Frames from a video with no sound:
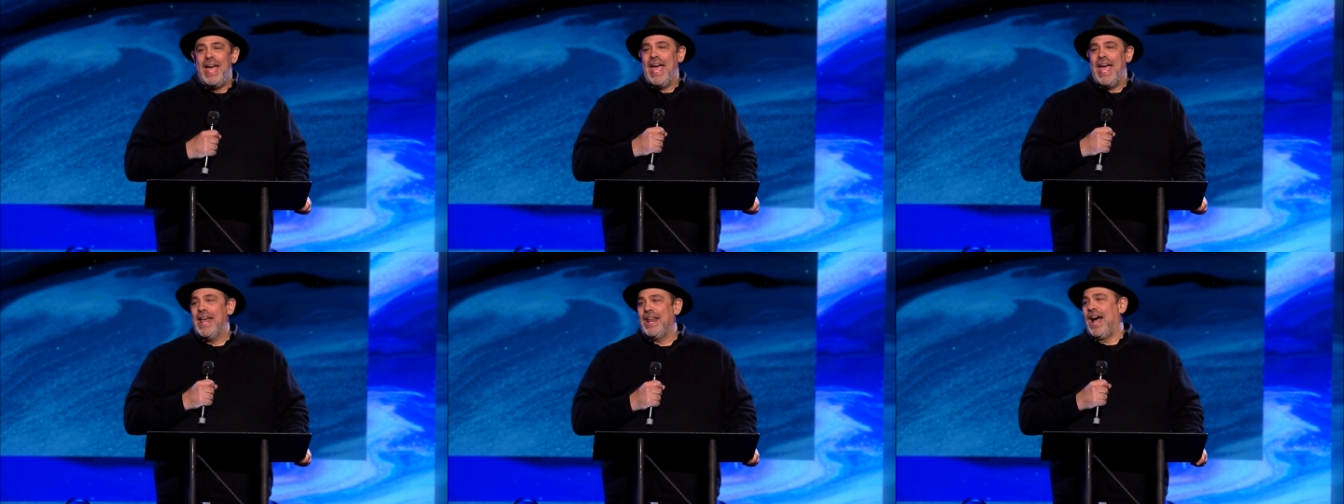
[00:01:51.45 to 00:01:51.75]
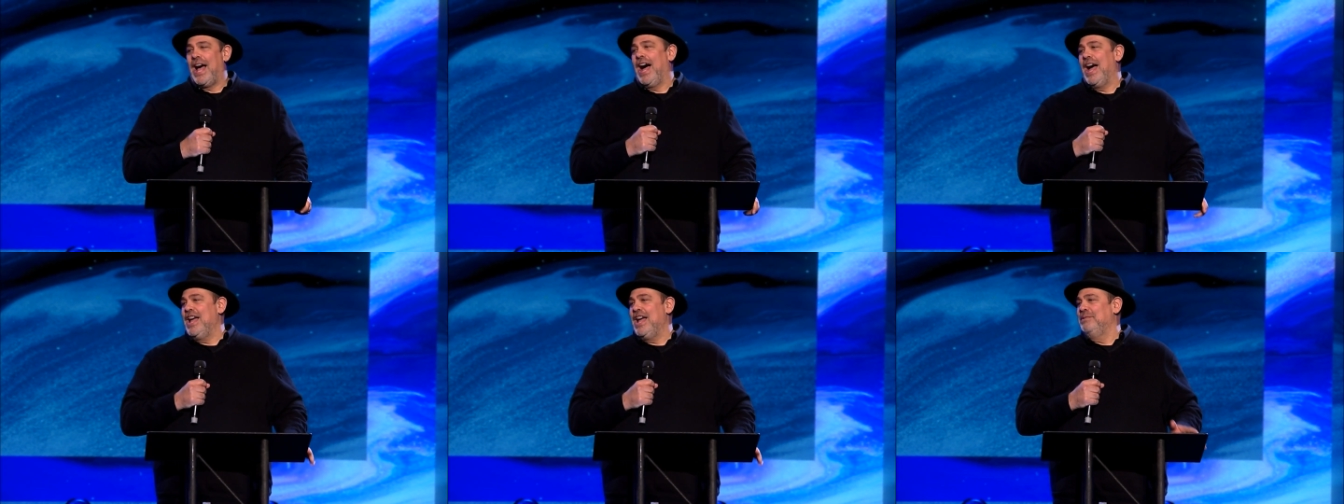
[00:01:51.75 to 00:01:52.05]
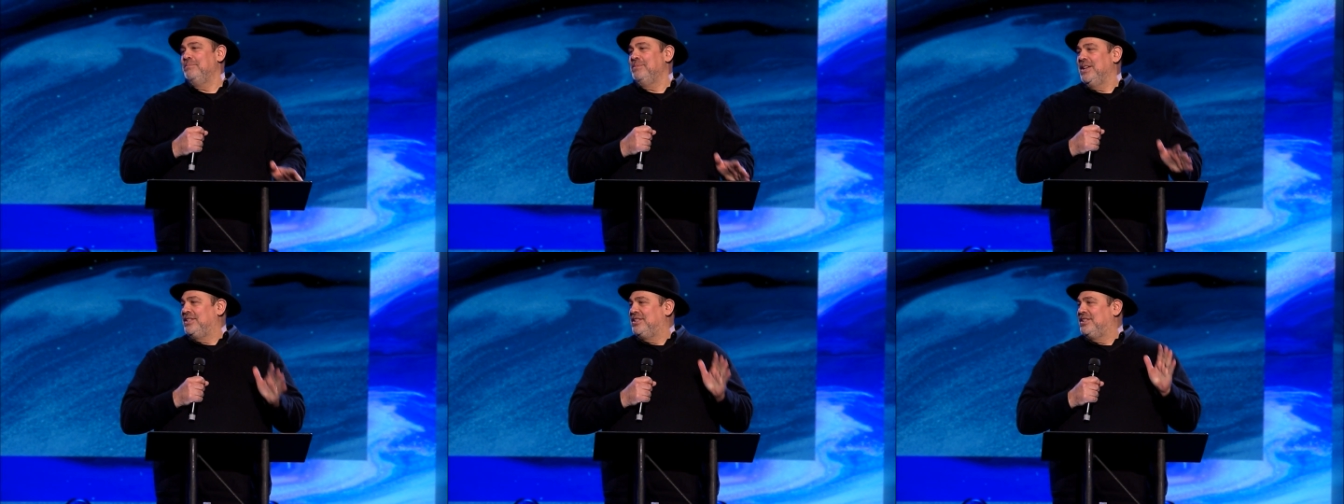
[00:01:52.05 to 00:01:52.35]
and I
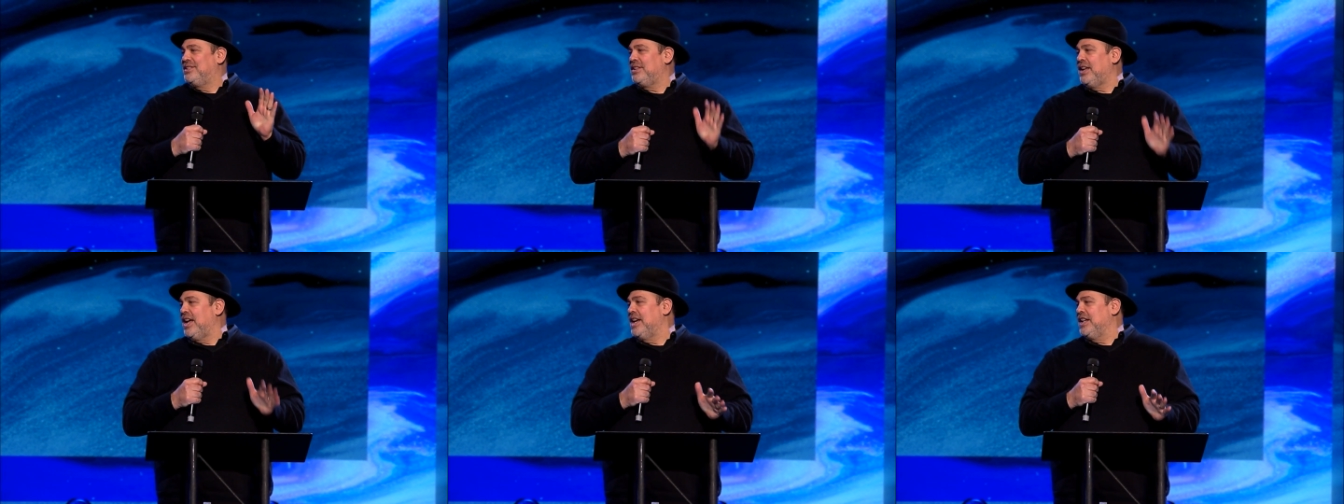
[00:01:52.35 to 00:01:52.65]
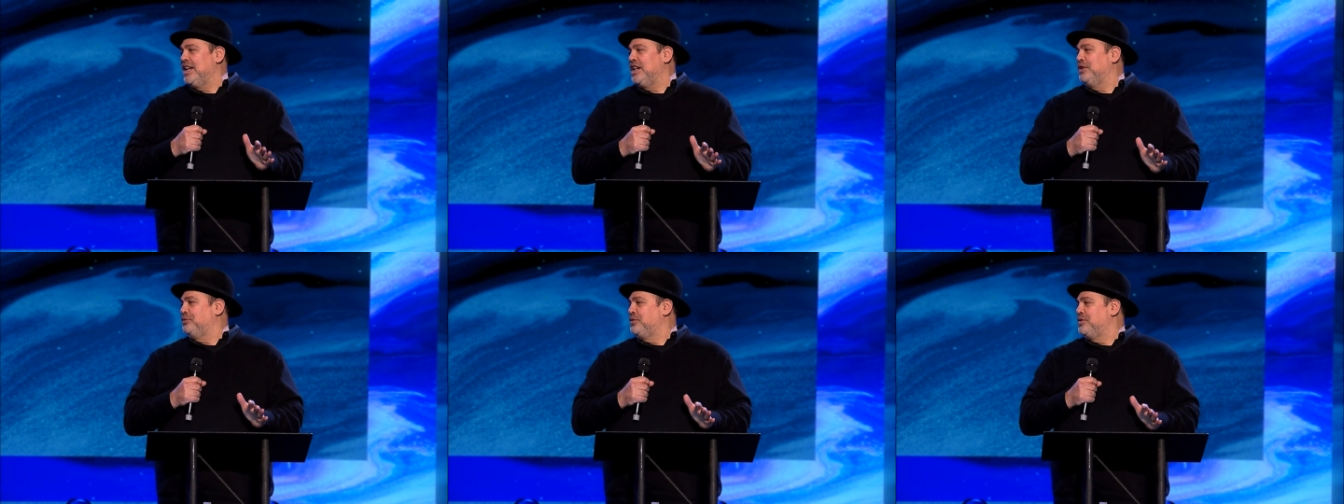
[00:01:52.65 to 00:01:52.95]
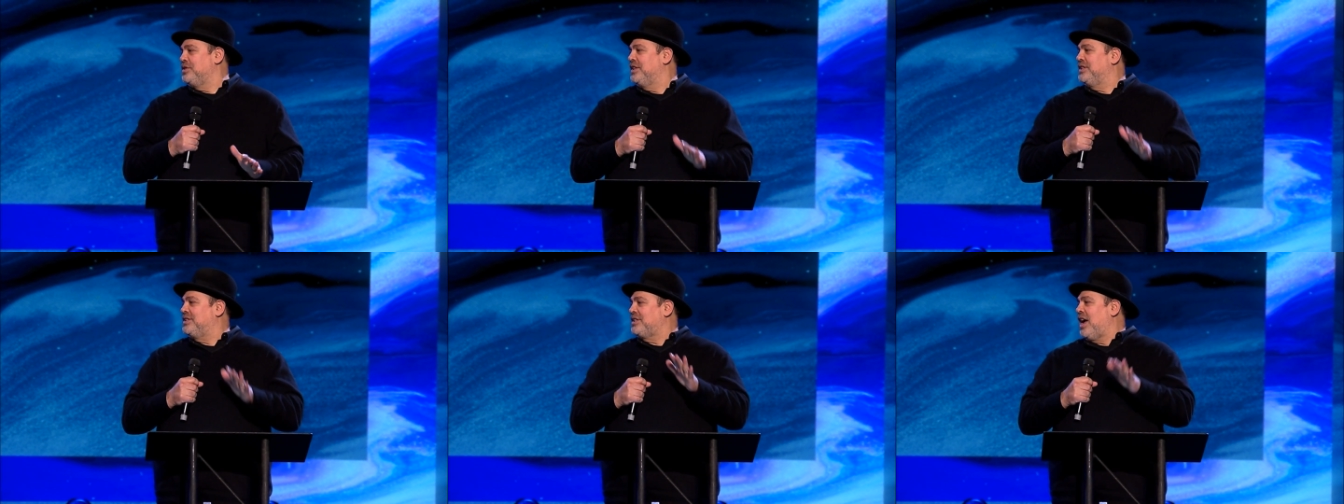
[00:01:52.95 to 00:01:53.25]
am excited
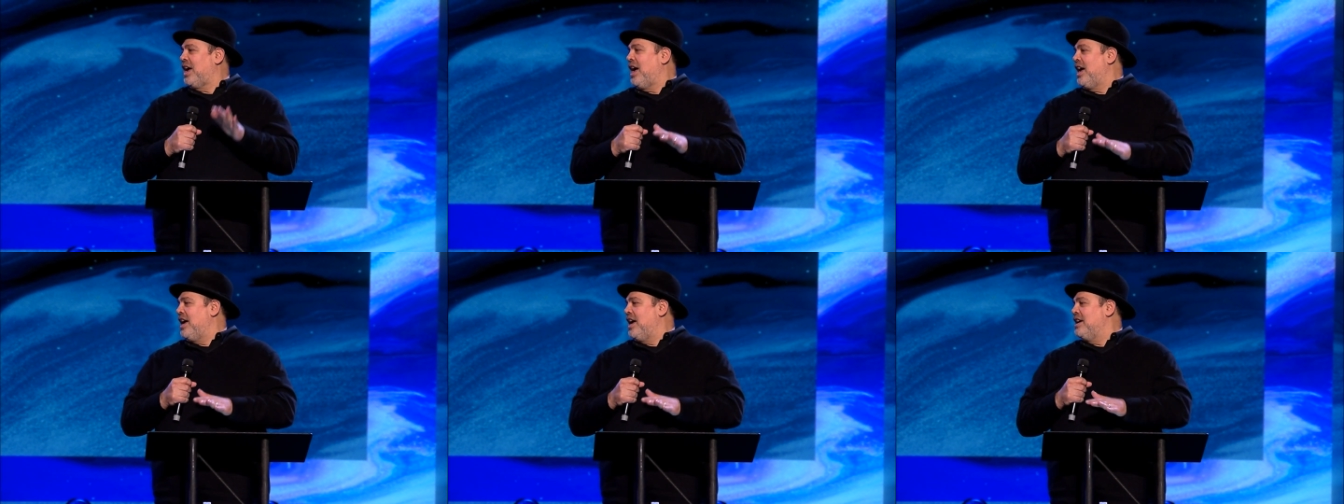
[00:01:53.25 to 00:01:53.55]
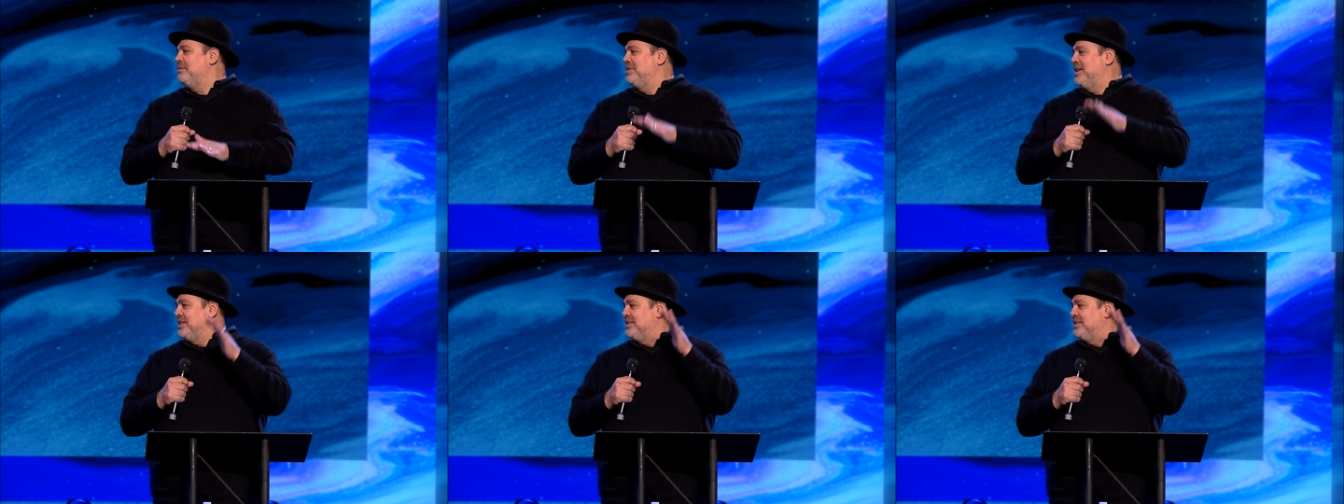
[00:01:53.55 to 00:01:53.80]
for the time